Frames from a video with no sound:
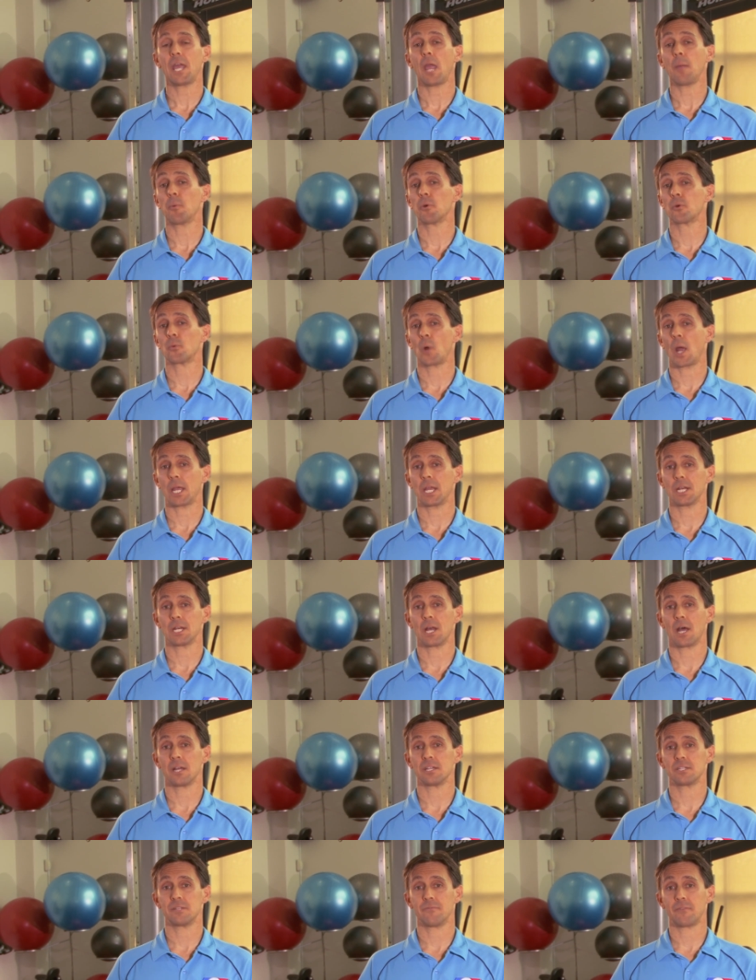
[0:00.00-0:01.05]
able to
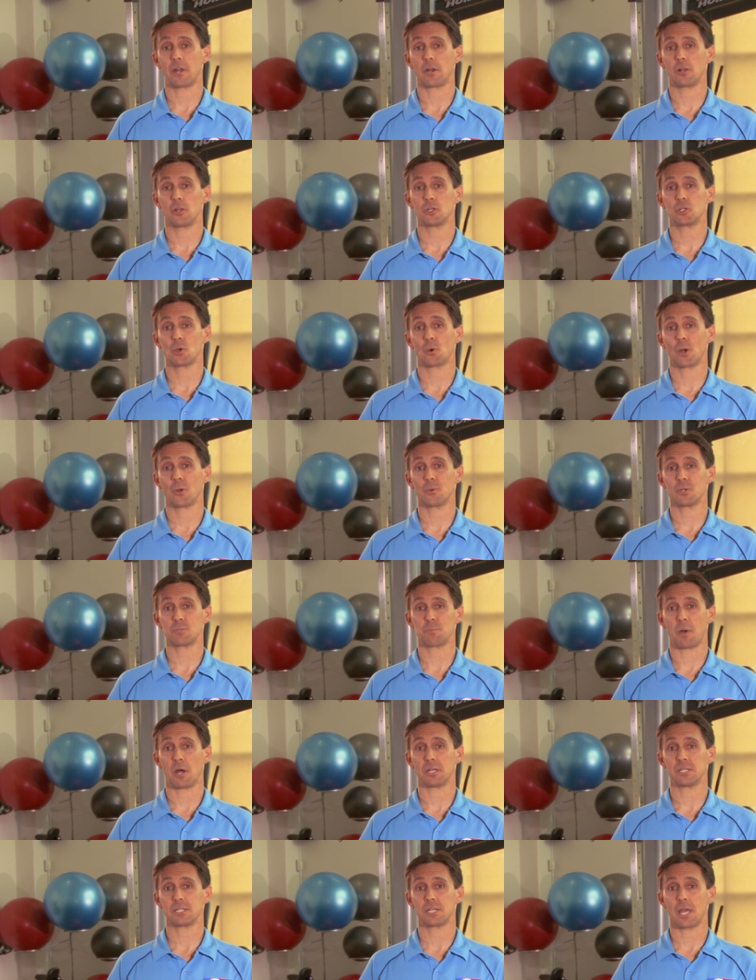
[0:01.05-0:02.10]
recognize the ventilatory
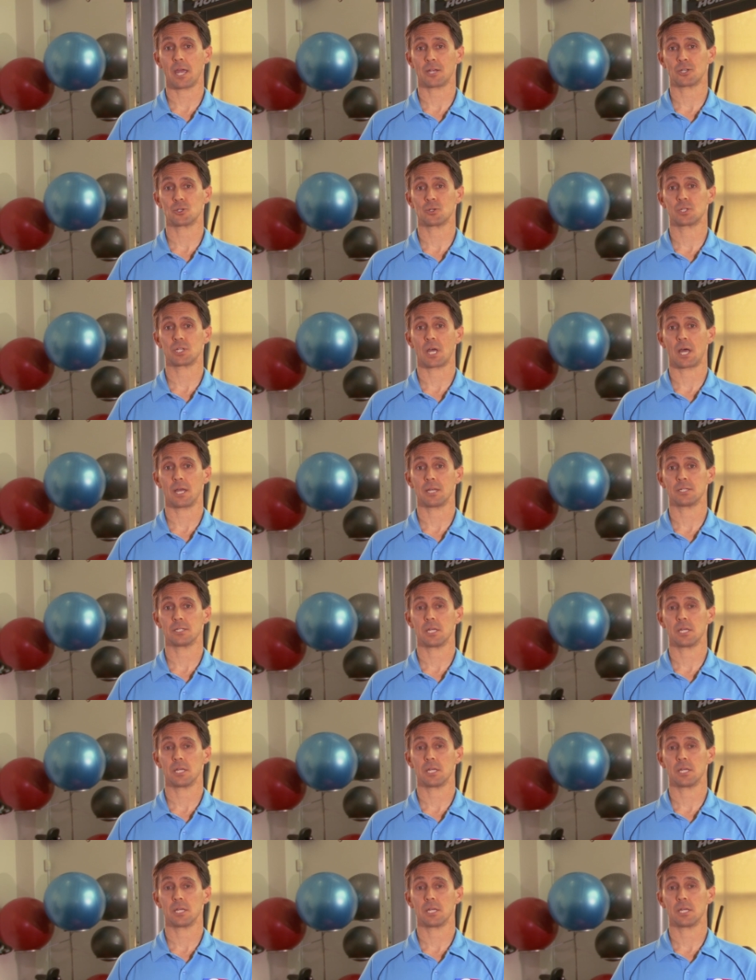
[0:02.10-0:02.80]
response to exercise